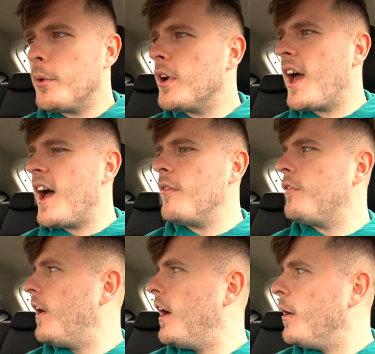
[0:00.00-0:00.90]
were going to
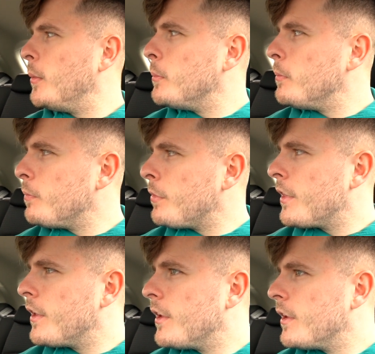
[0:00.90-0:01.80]
have um,
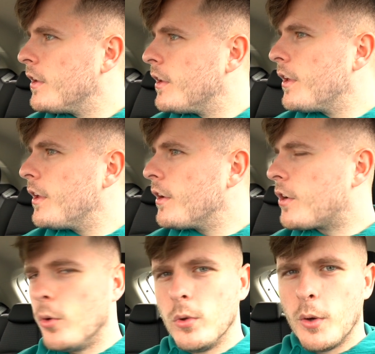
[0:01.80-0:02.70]
a
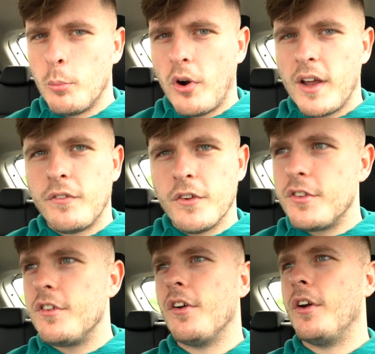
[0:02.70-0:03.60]
cool little breakfast
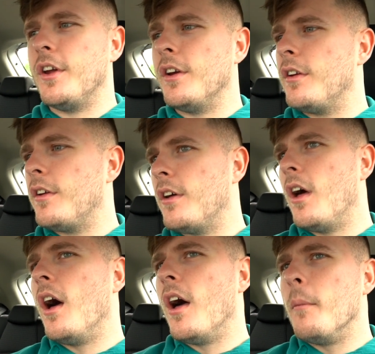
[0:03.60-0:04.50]
to show you,
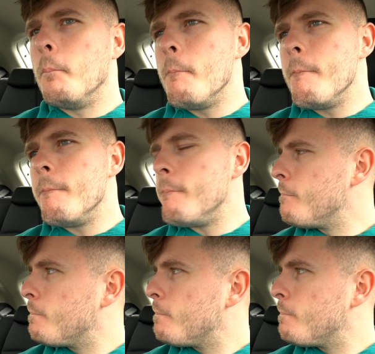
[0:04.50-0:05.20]
um,